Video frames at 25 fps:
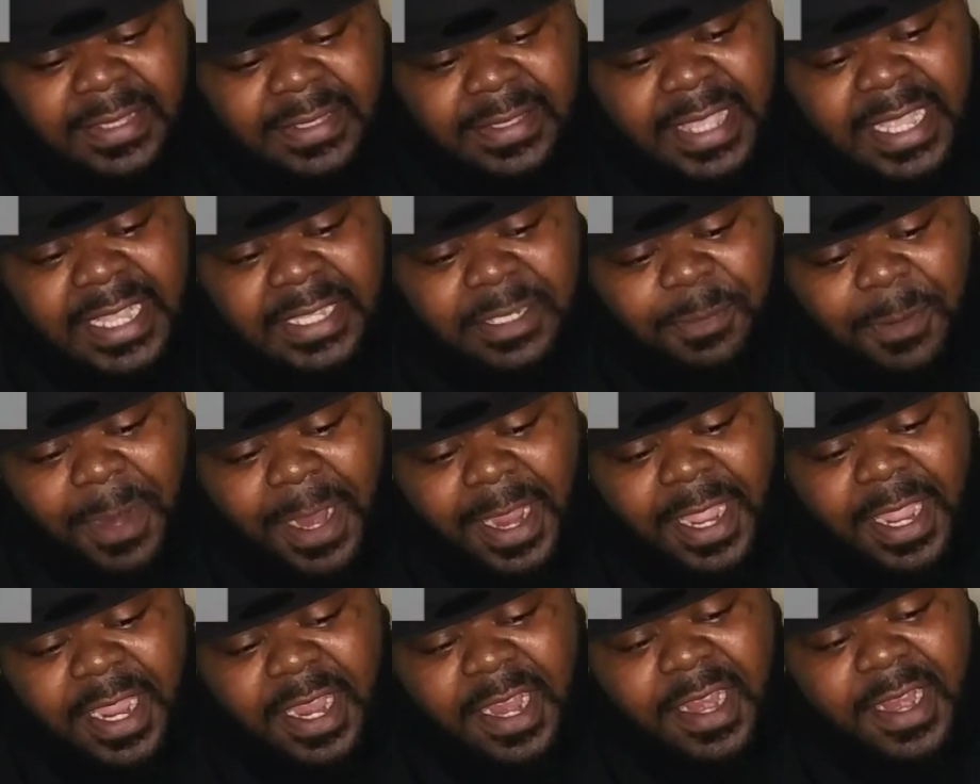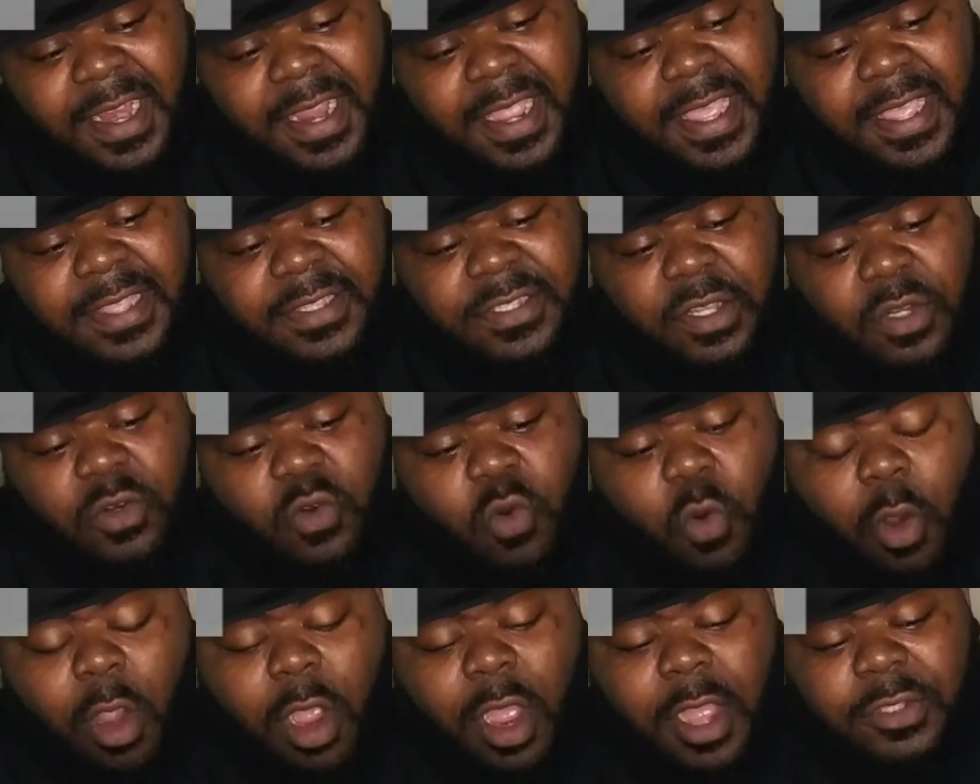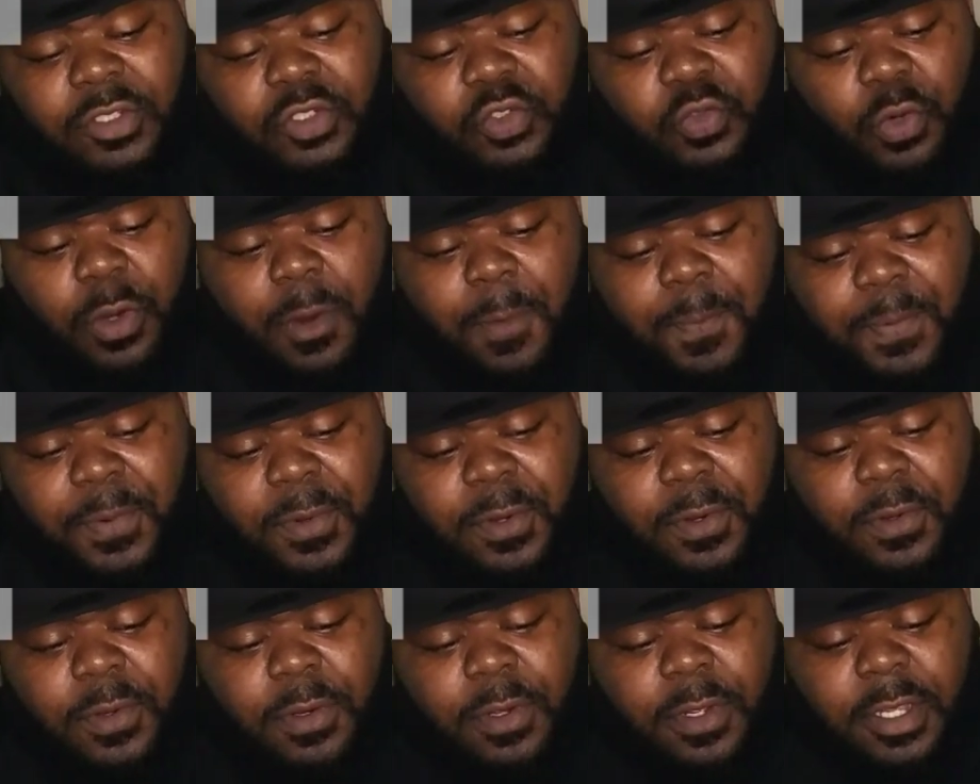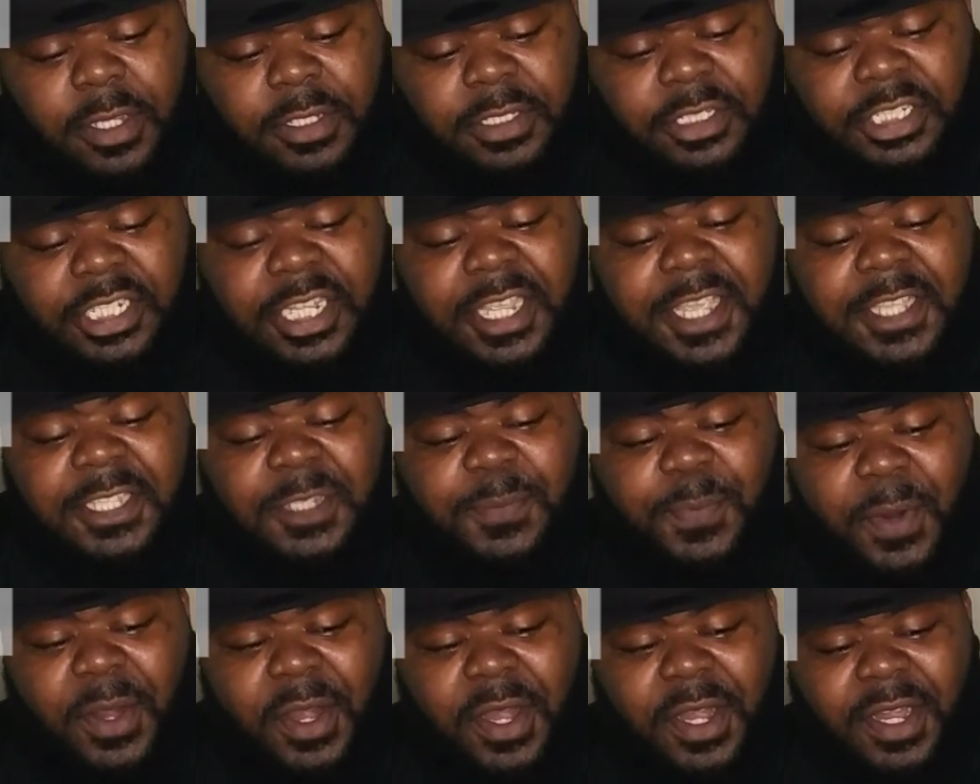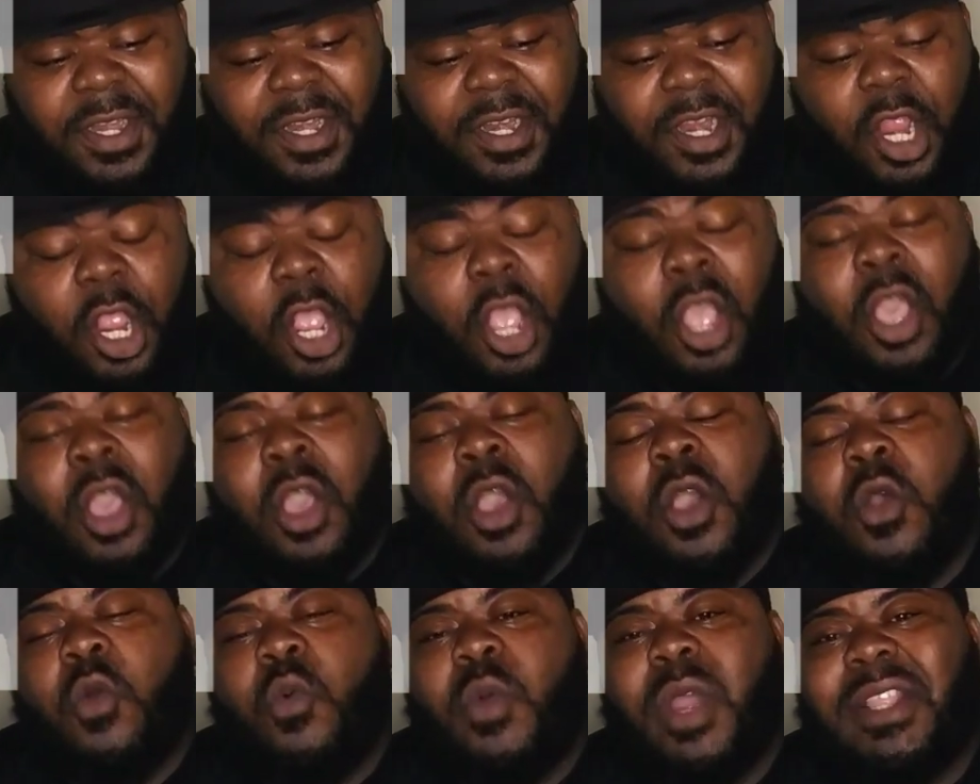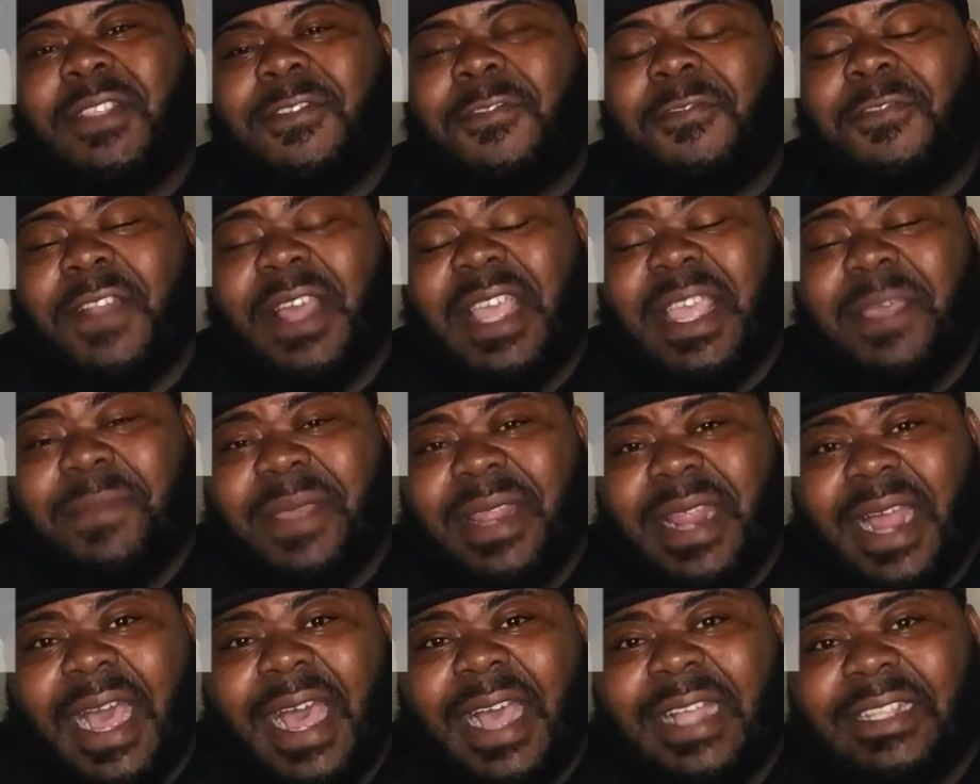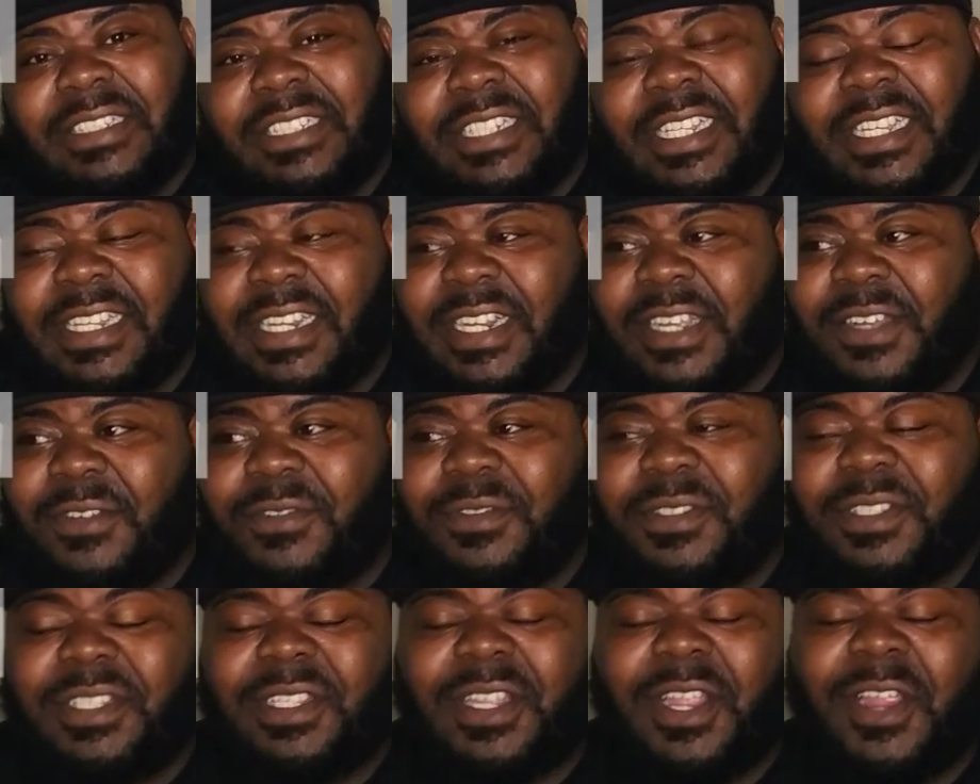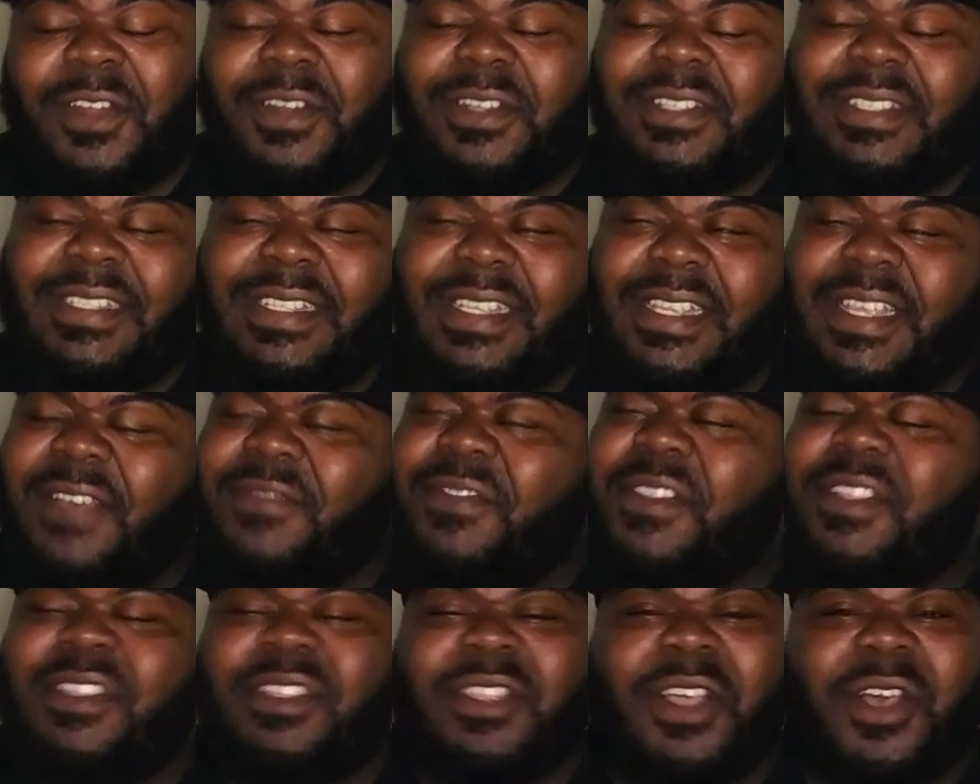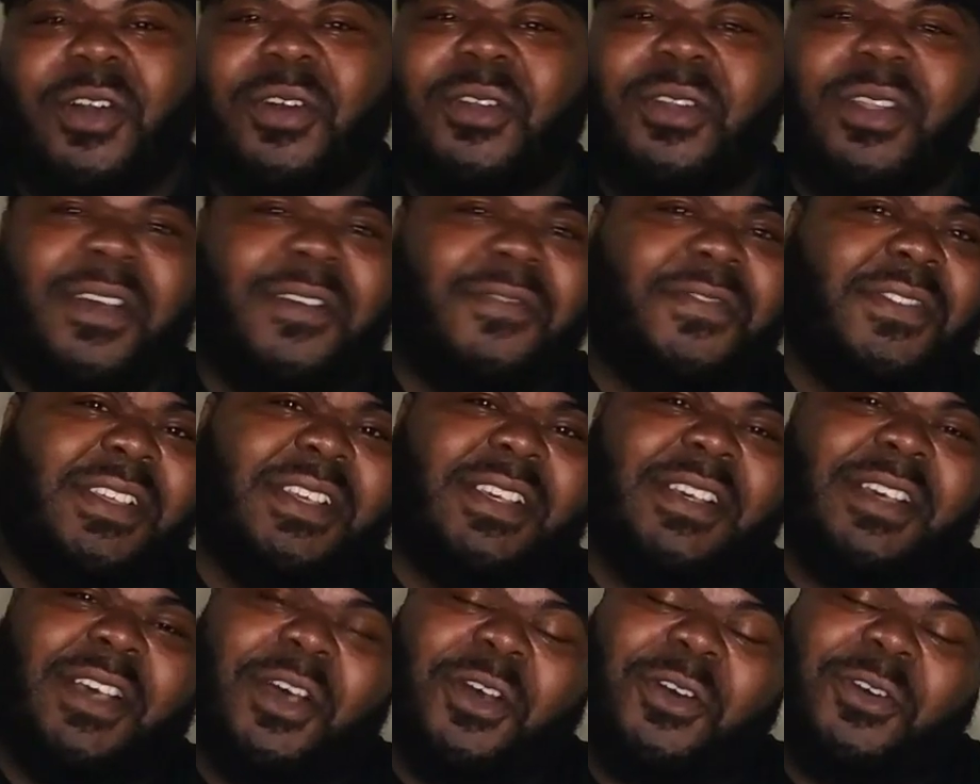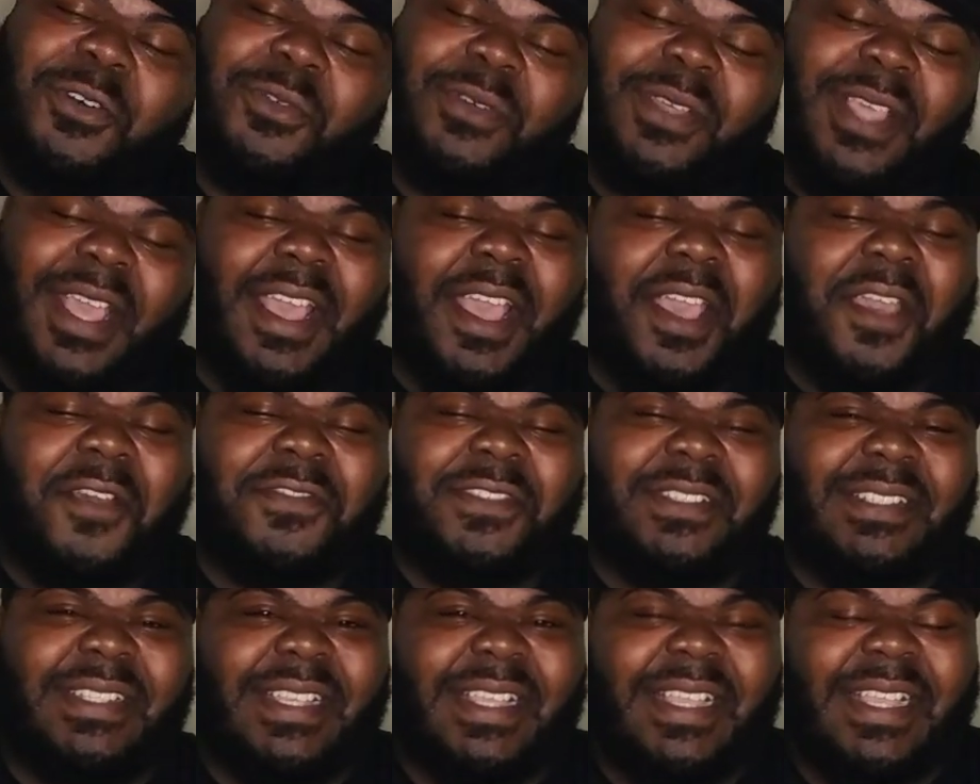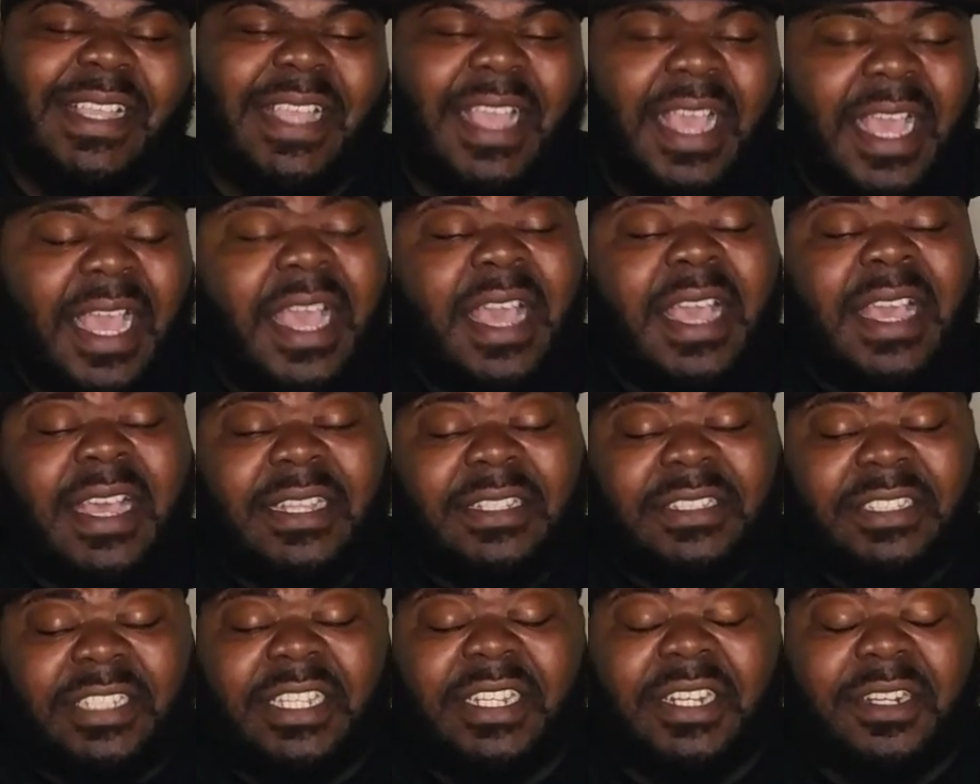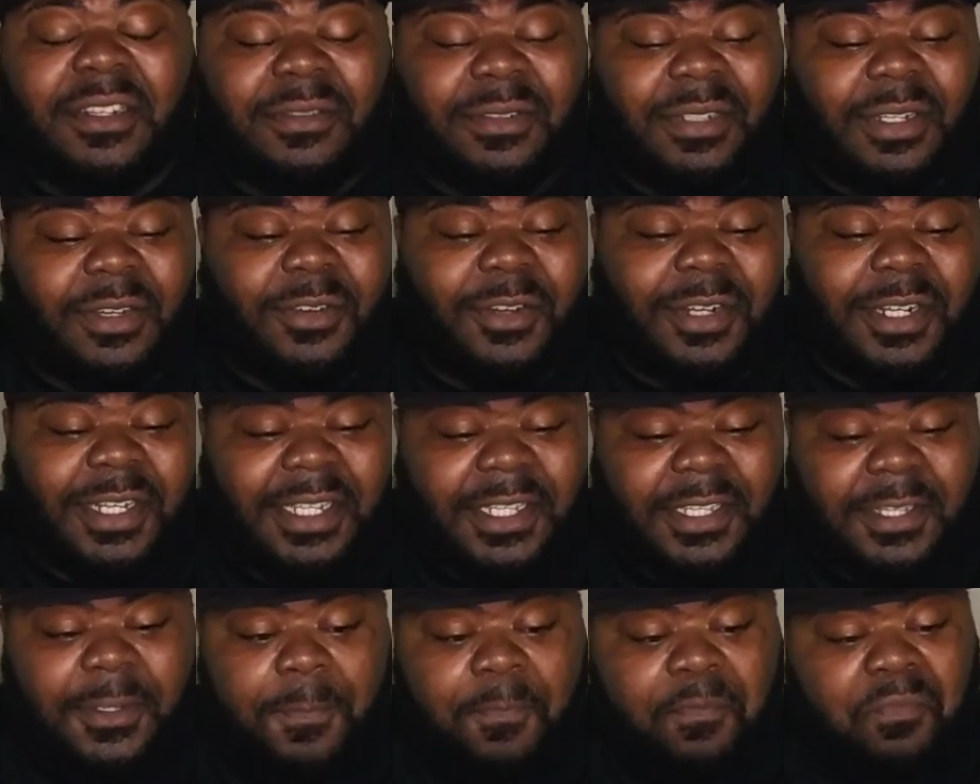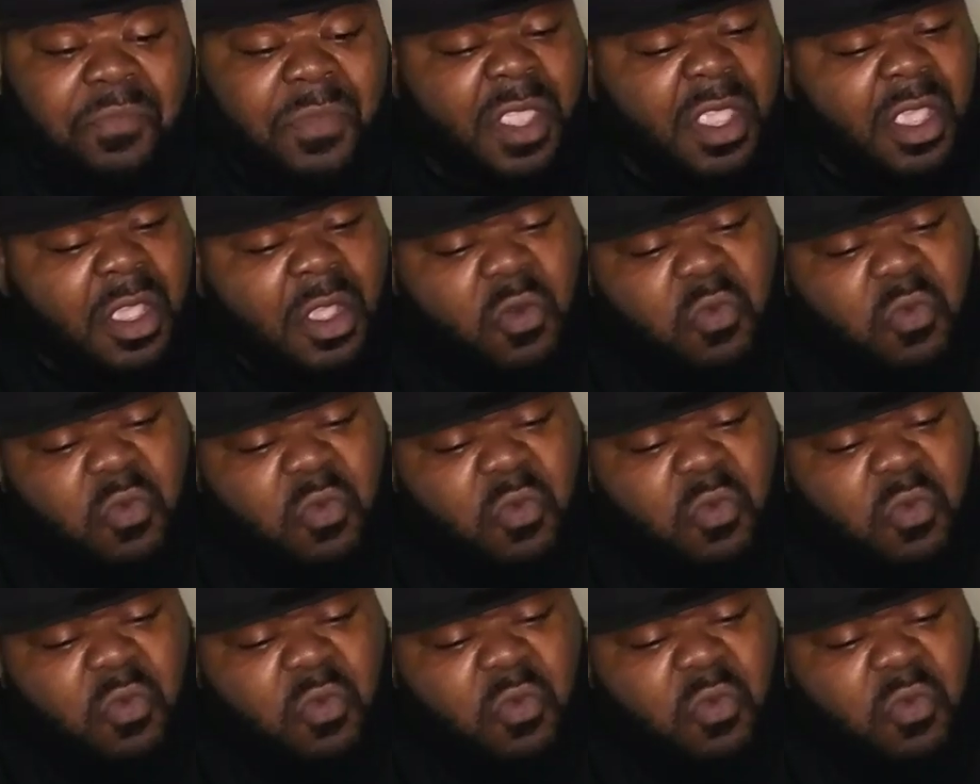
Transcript: This right here is a quadruple cheeseburger with Flamin' Hot Cheetos, courtesy of the thought of the whole KFC Cheeto ordeal,